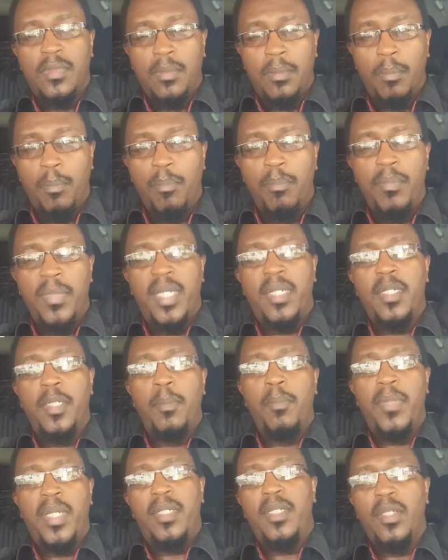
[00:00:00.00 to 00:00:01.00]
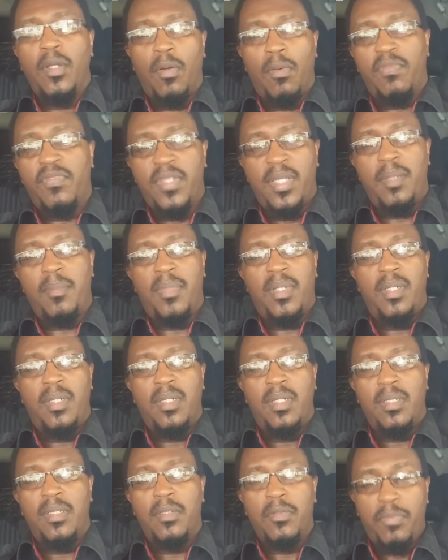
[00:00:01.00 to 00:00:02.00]
many of them
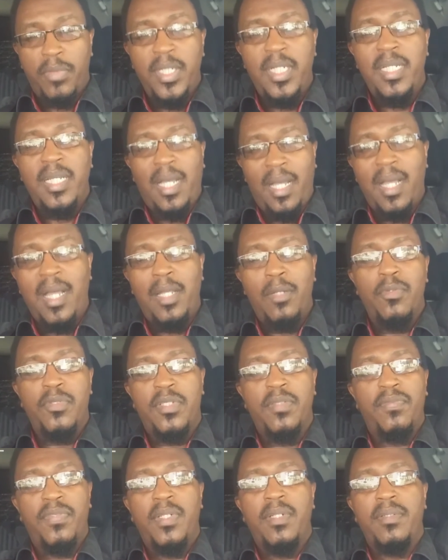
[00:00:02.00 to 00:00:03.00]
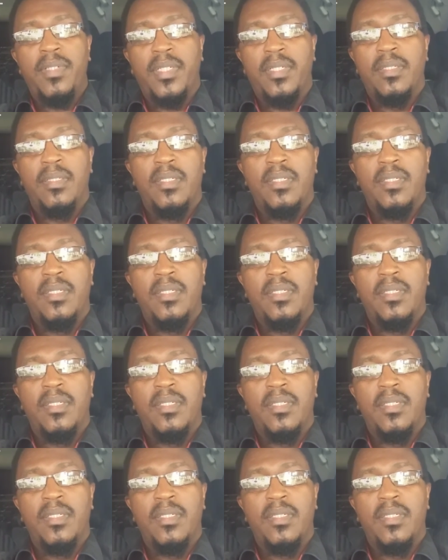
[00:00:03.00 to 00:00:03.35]
really are Luciferian.